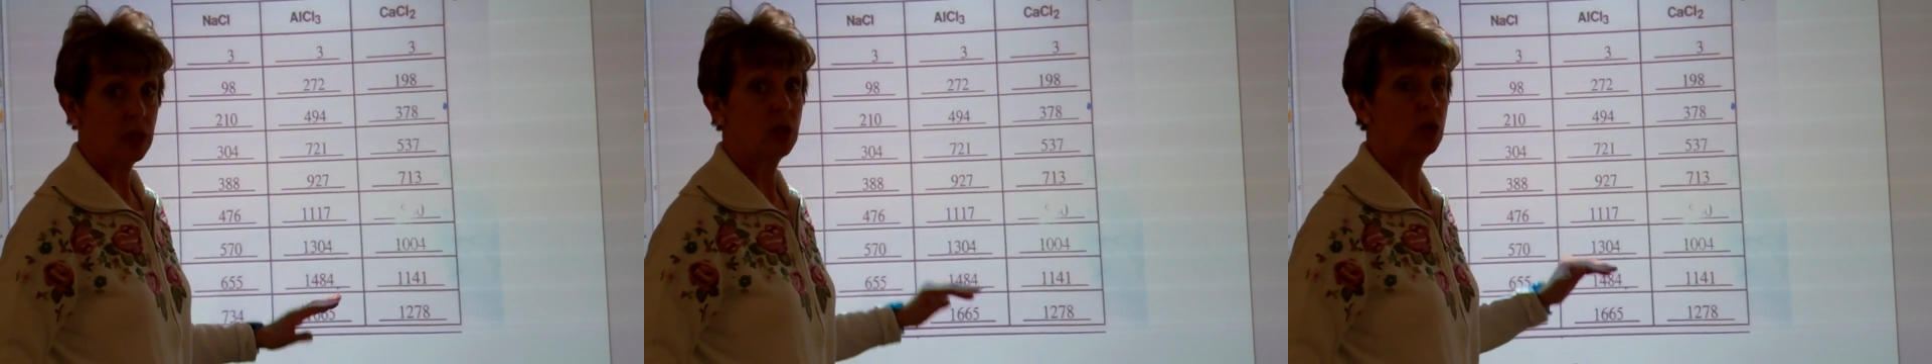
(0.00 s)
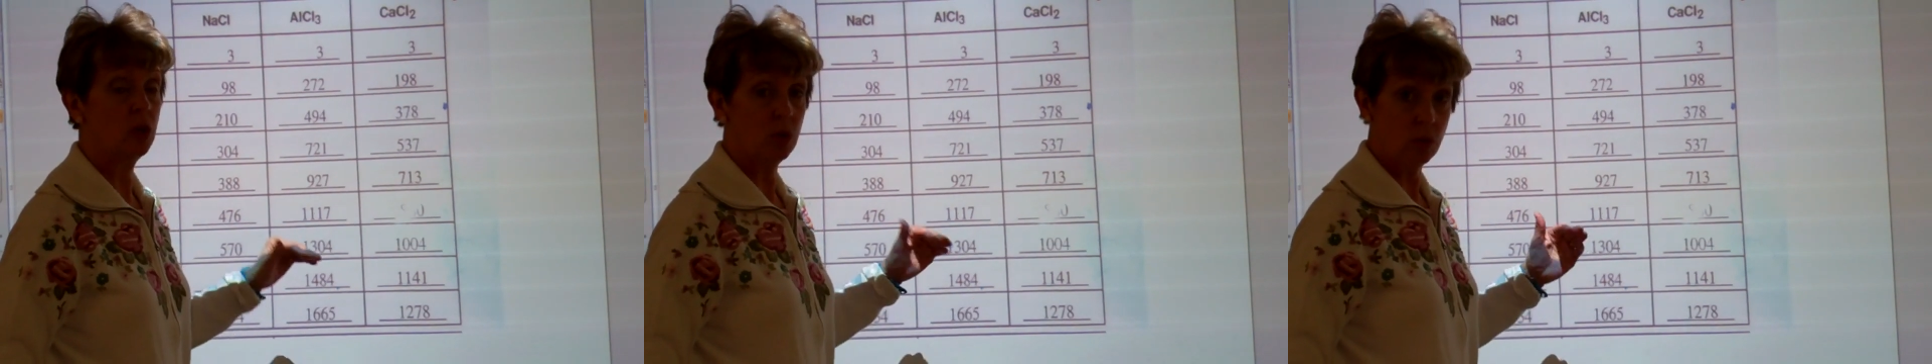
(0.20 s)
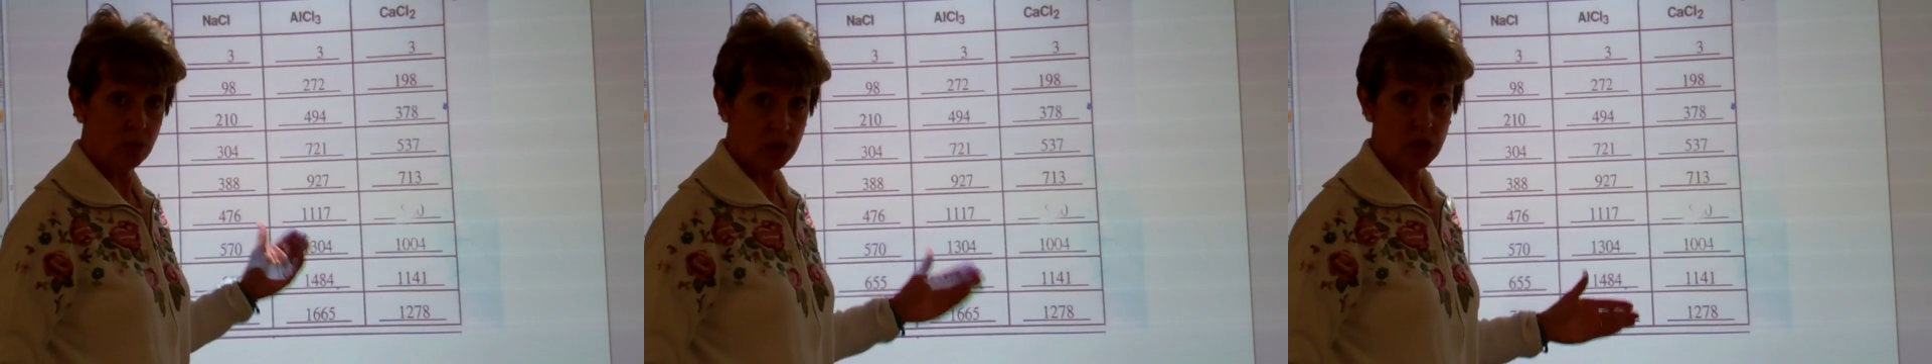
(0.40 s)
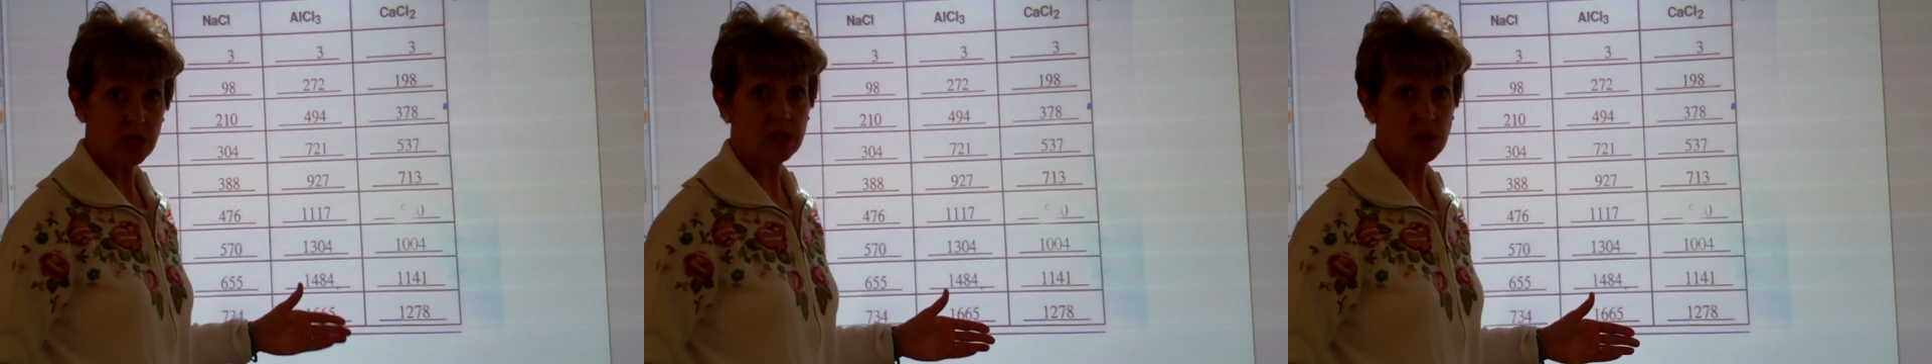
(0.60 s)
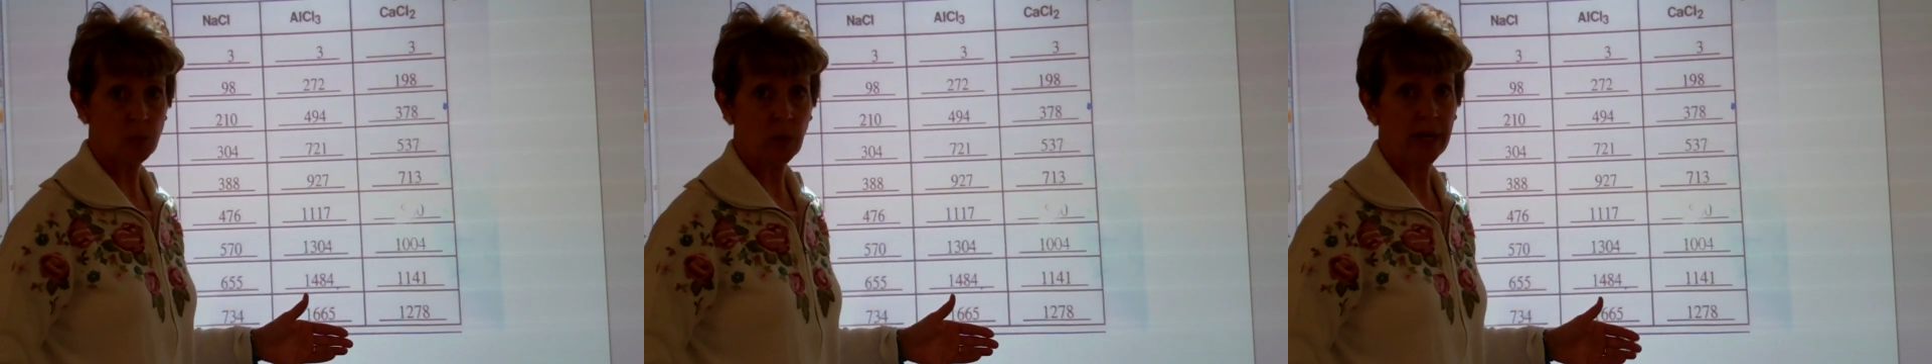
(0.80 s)
You
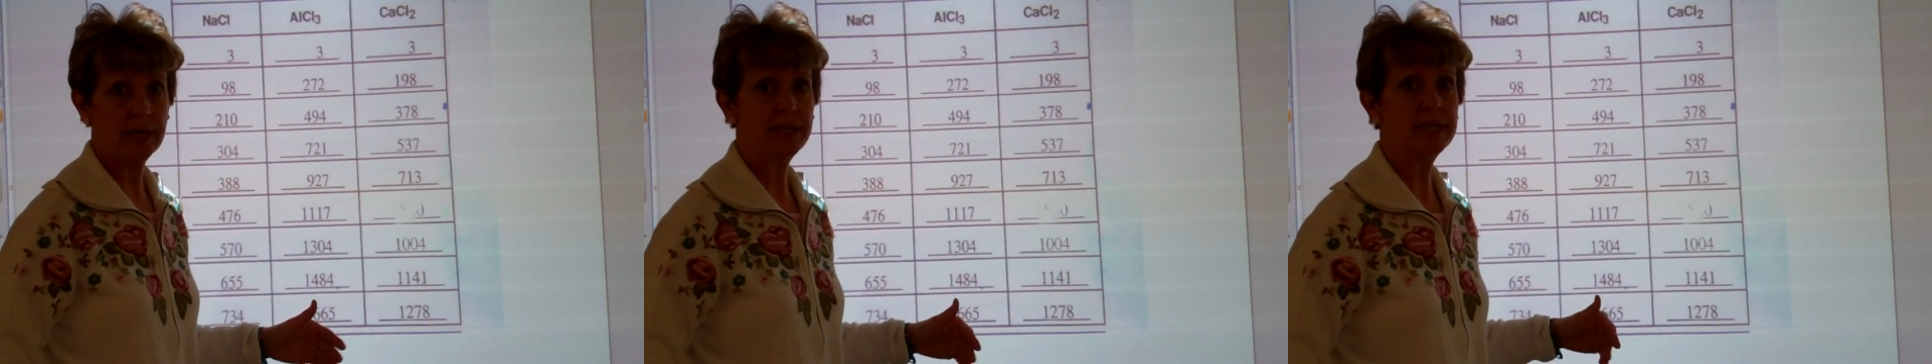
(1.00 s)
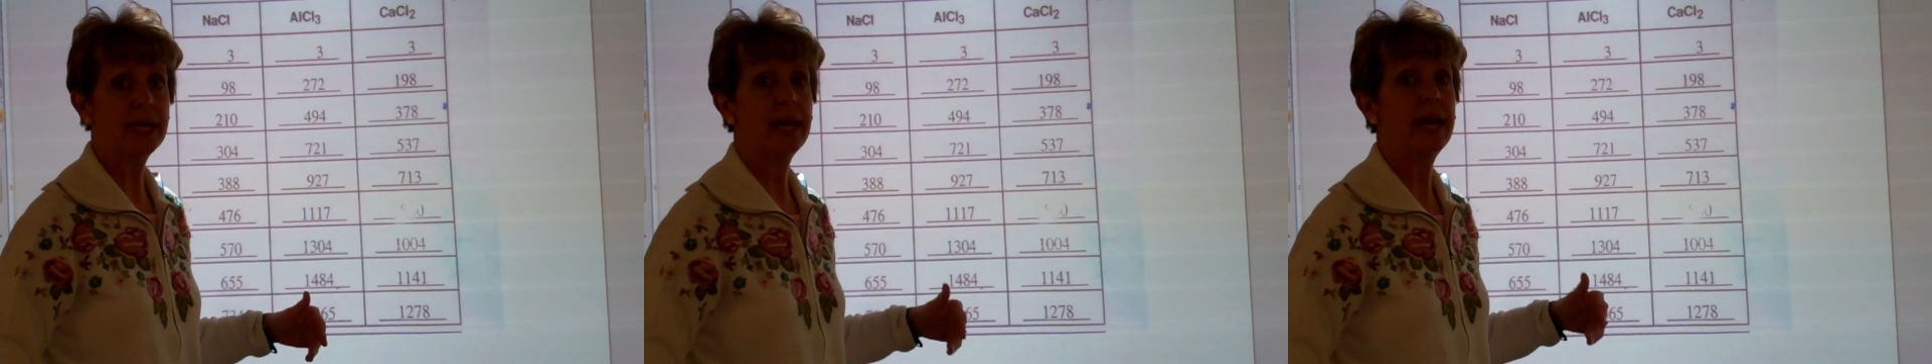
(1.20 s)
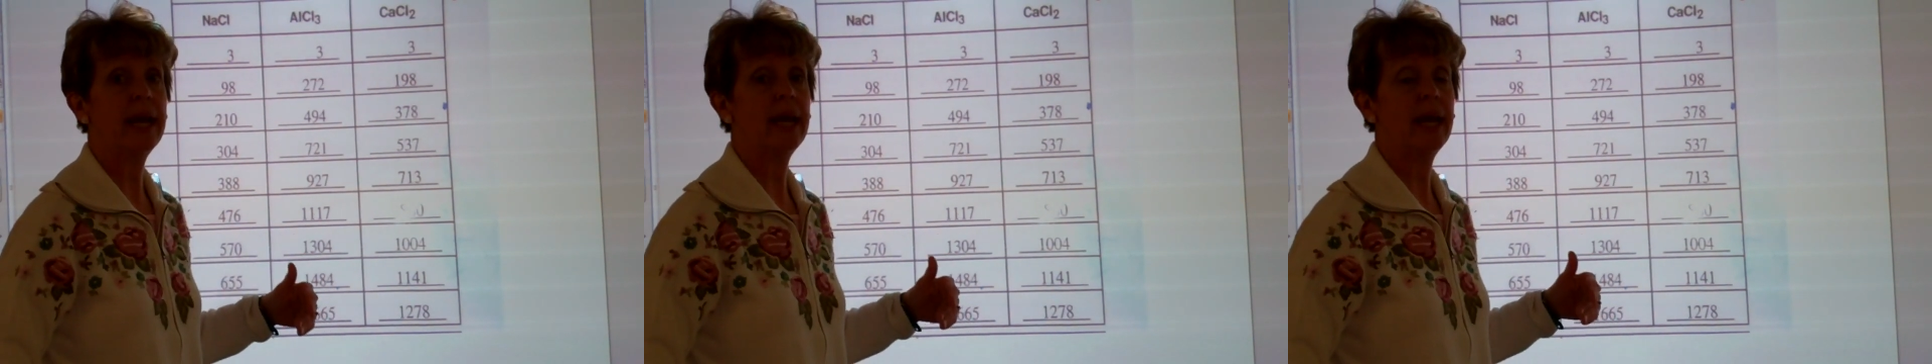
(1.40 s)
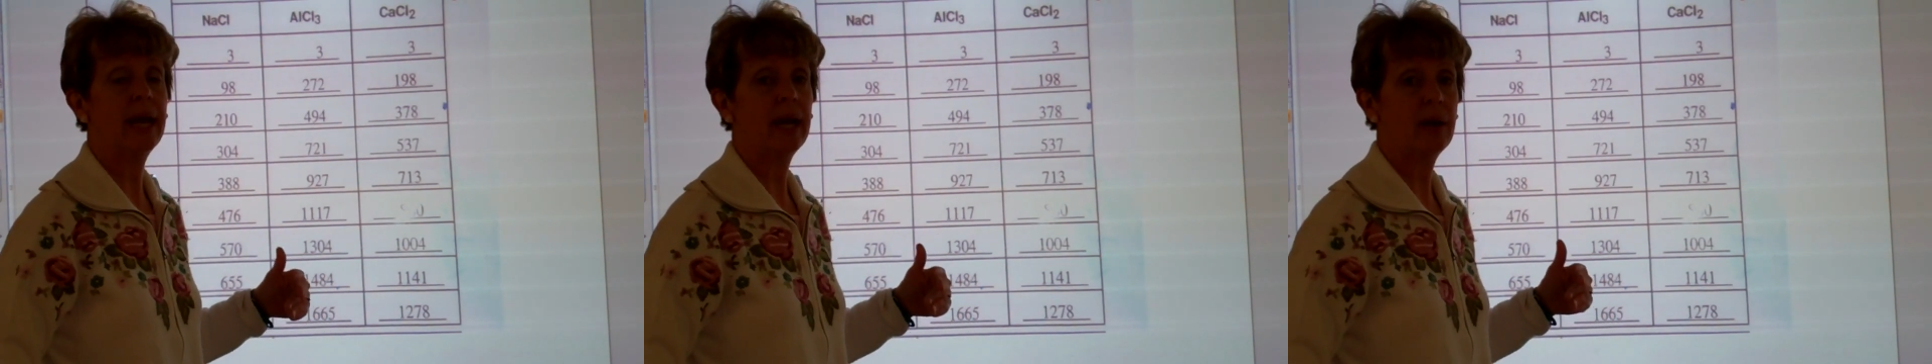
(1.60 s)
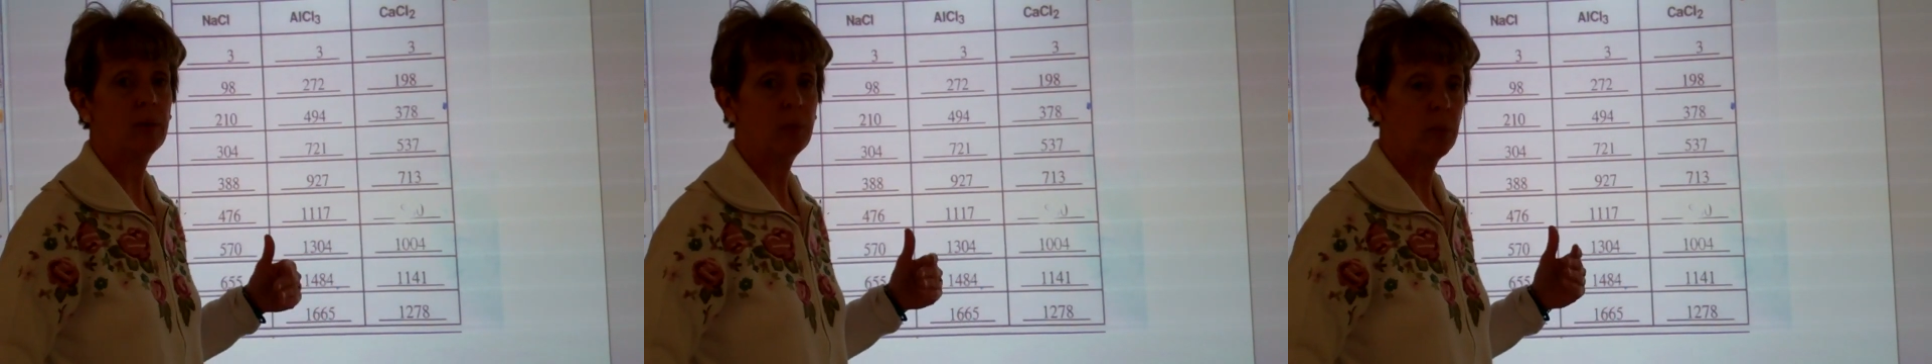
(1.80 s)
just went
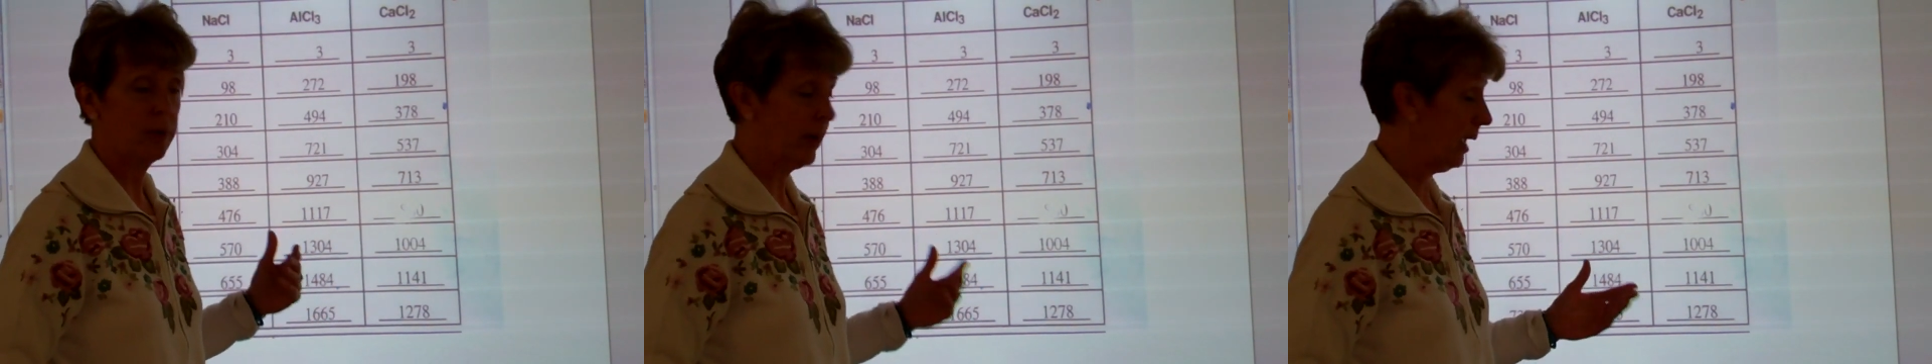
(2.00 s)
and were